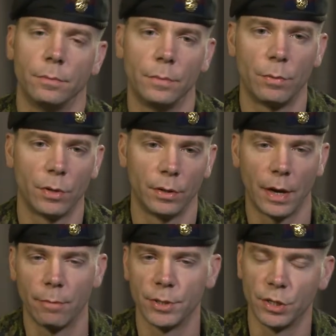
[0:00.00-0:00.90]
We were
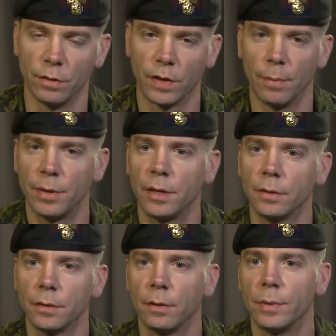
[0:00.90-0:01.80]
a reserve
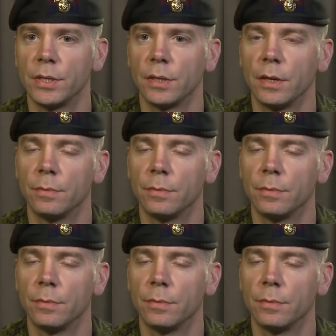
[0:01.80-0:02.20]
company originally.